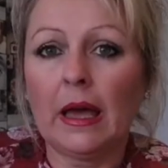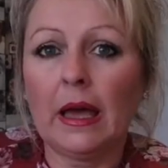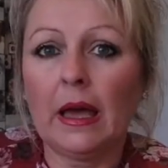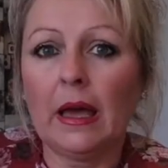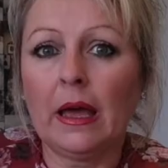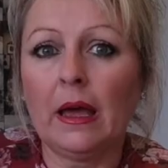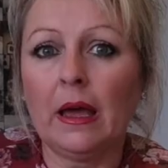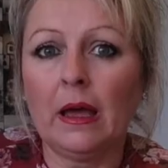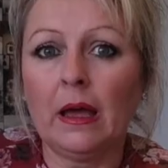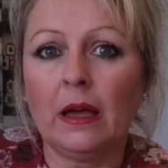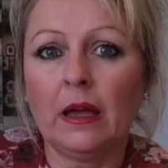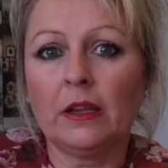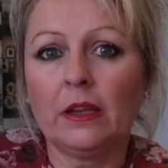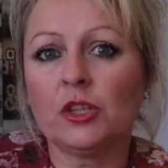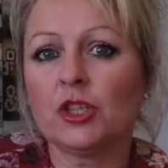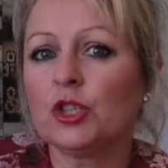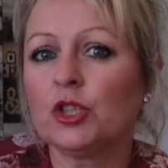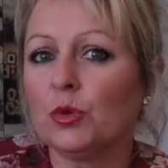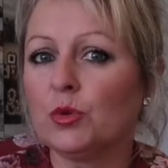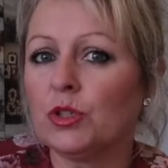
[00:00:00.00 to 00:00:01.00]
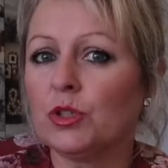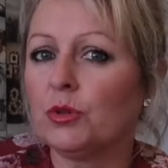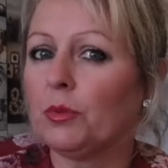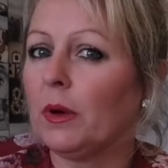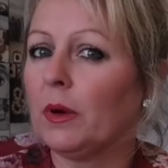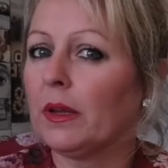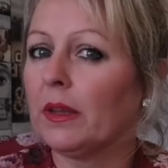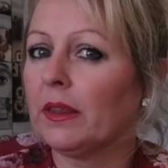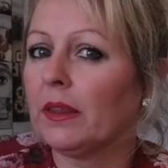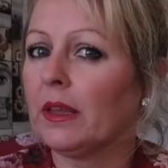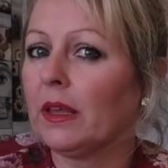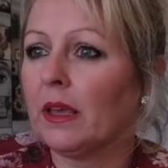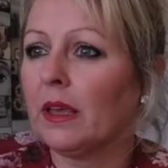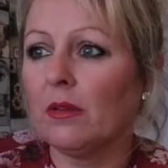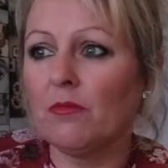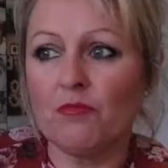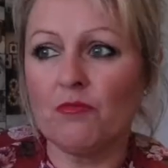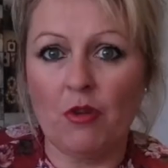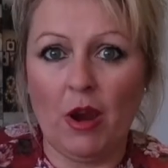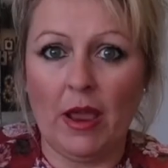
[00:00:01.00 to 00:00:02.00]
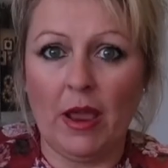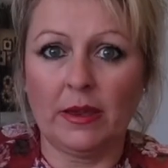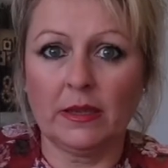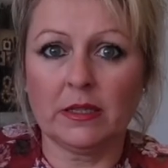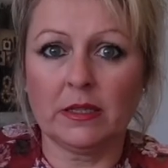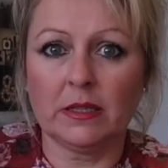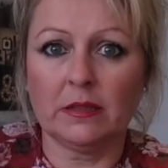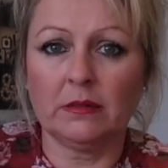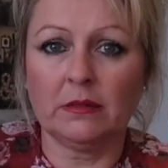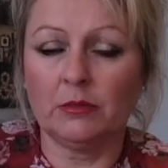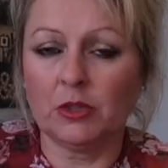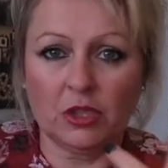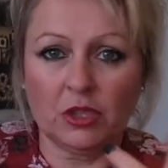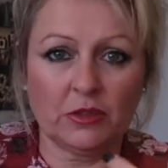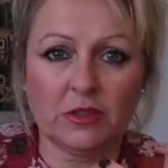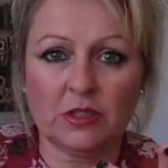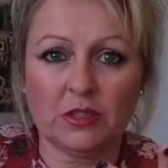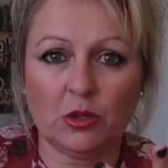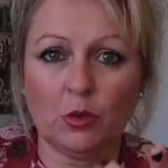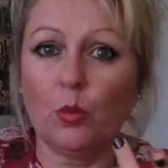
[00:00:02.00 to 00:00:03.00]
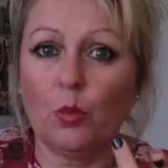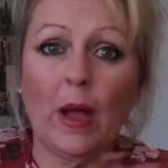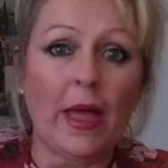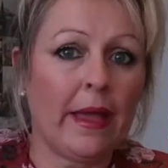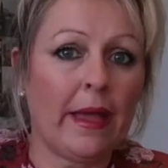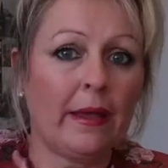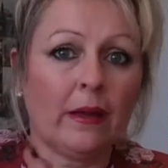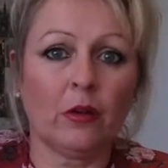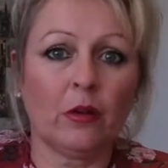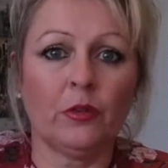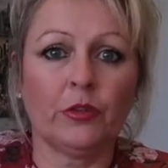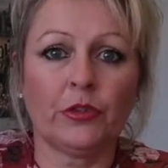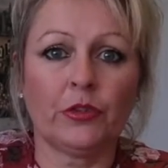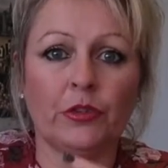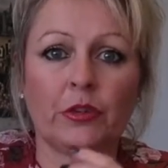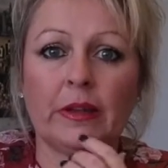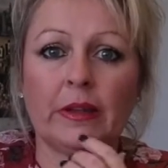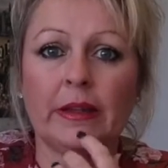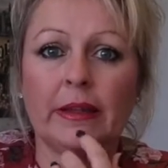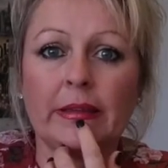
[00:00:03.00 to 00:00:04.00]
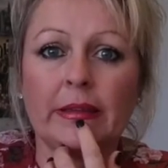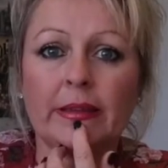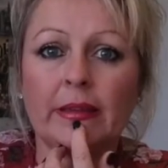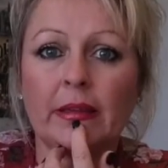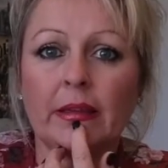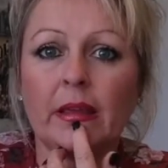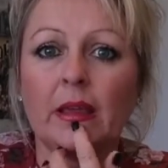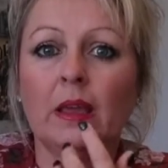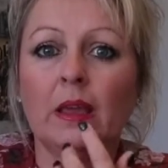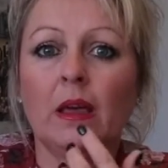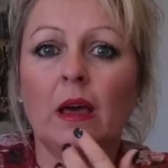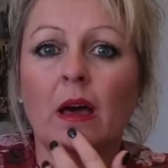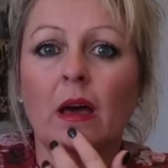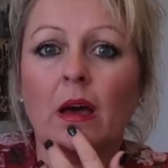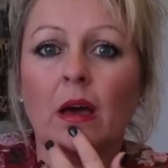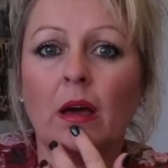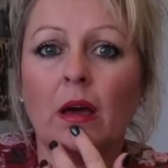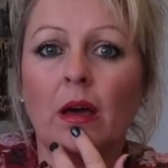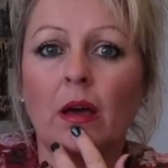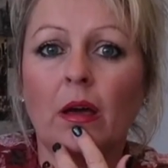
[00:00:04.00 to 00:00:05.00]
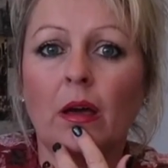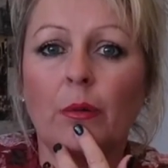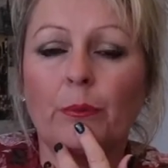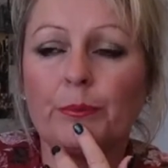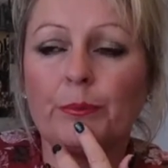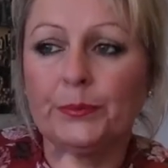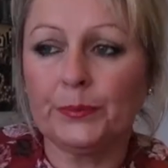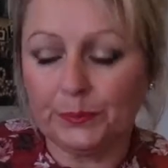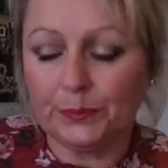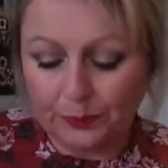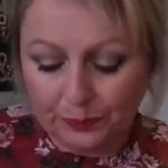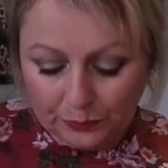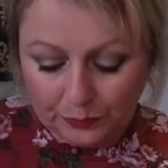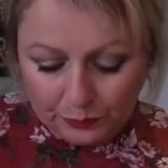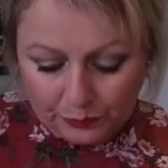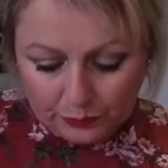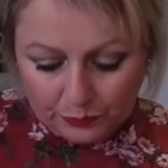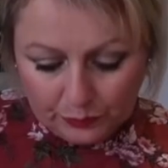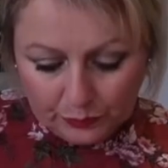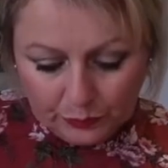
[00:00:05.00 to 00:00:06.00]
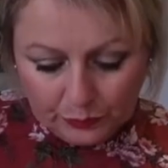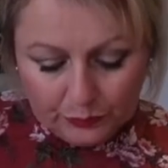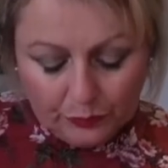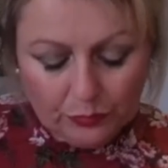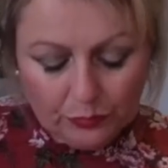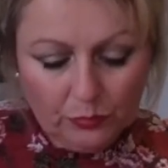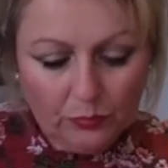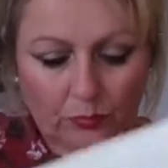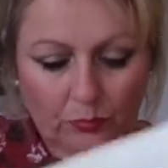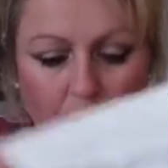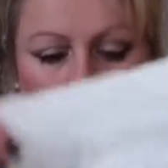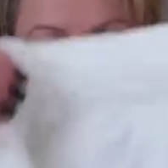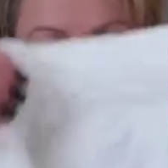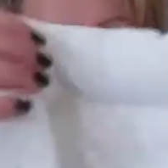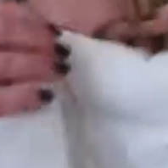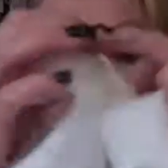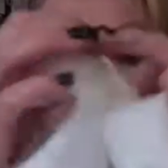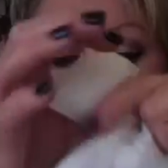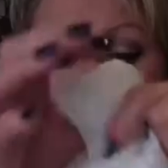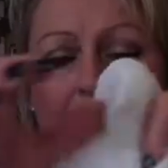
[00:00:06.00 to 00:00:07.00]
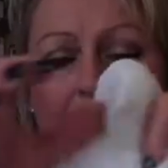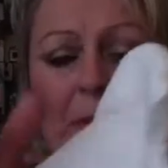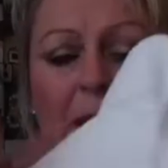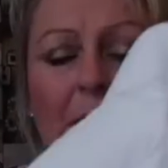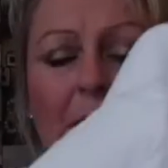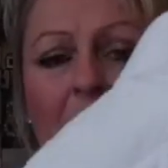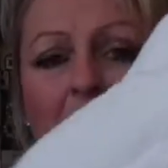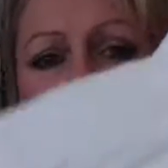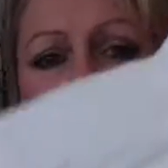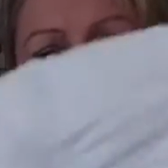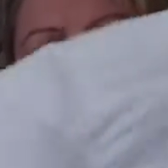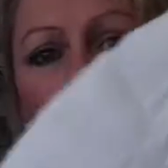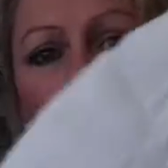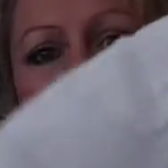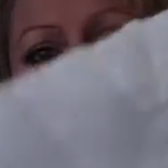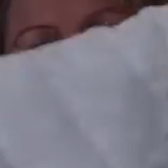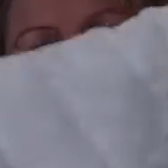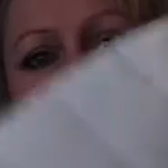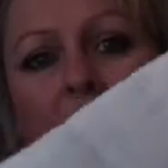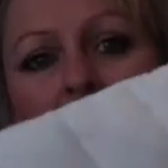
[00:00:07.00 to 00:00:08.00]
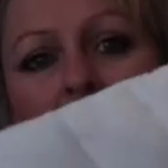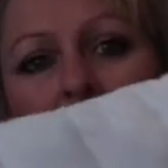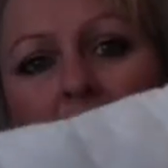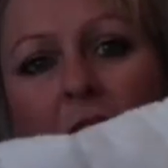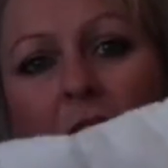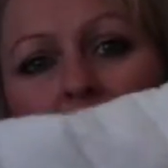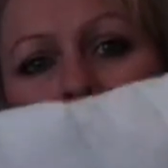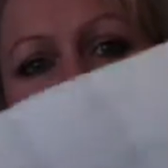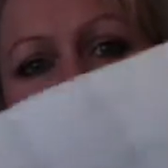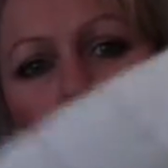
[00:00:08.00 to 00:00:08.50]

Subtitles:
and a shorter one, I think, in red, which I still wear constantly. But this one, you know the